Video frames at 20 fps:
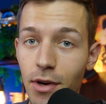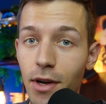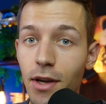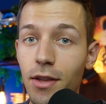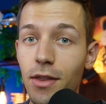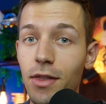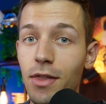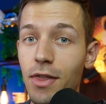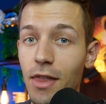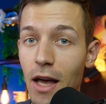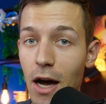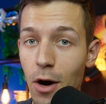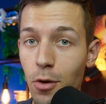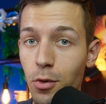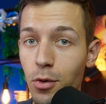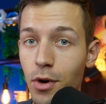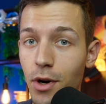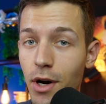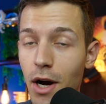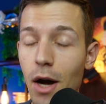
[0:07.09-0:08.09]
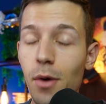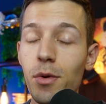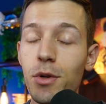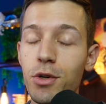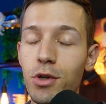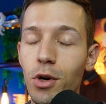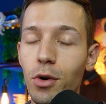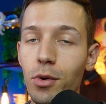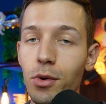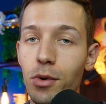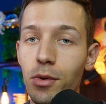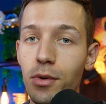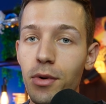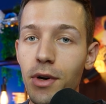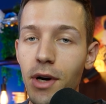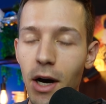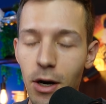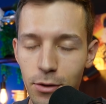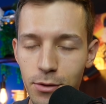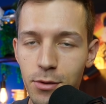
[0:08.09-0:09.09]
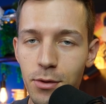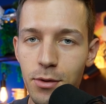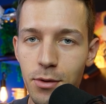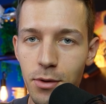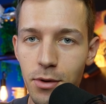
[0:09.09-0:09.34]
and now I will show you how to do